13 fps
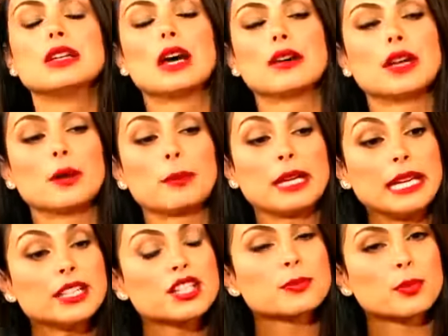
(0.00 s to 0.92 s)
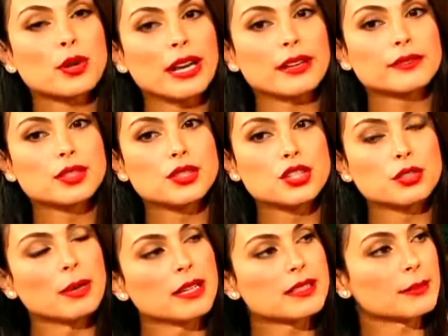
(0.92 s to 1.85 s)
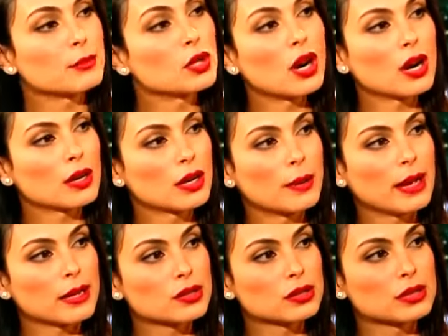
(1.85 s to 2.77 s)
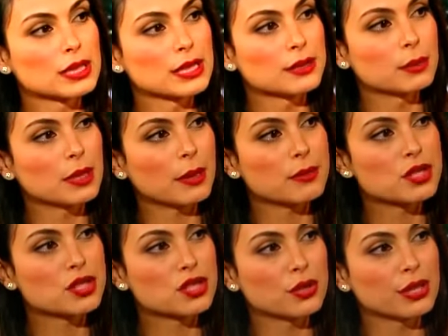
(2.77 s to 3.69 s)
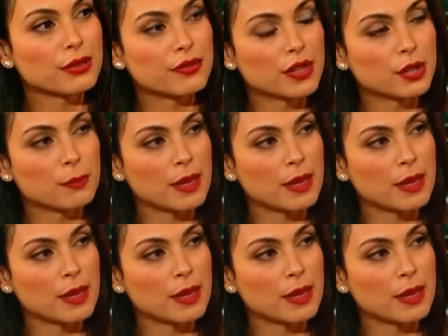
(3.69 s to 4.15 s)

but he just braved two months in Morocco, actually. We, I was shooting a film there.